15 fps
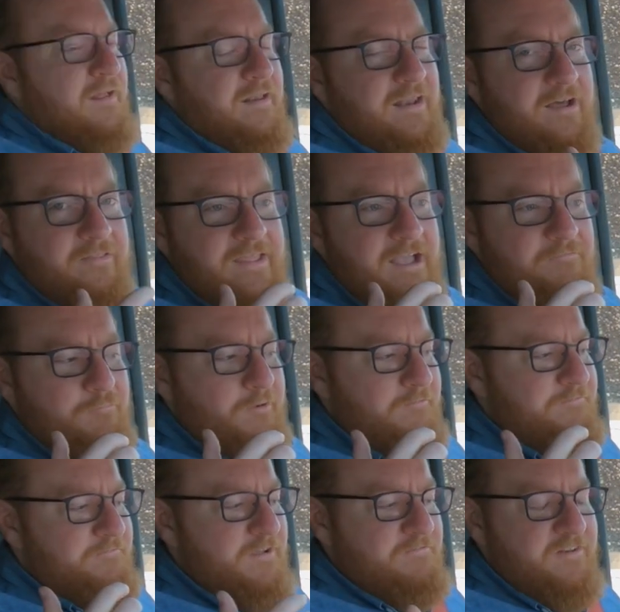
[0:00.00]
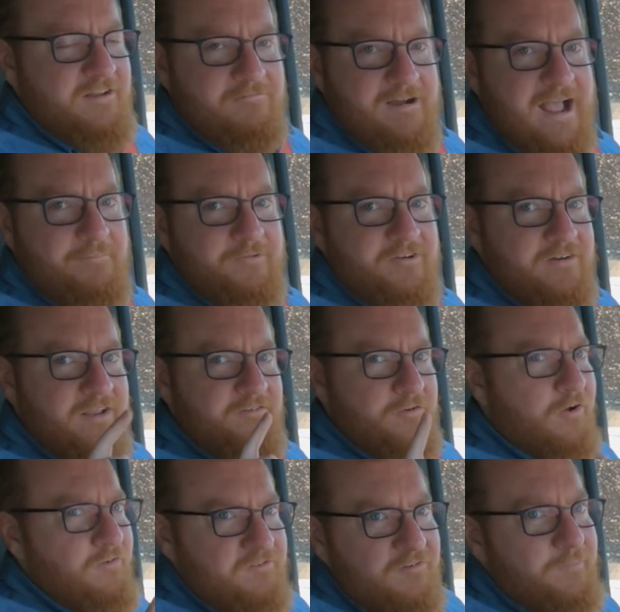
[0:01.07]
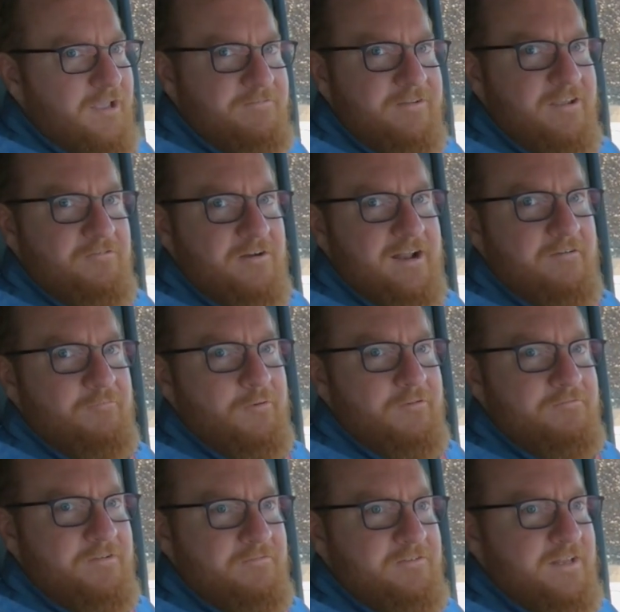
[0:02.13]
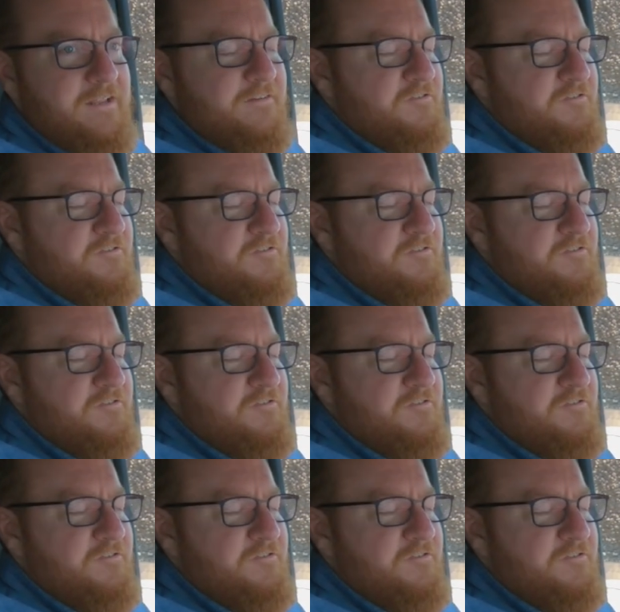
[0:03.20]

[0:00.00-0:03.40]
Now, the F-150 Raptor is also my favorite F-150,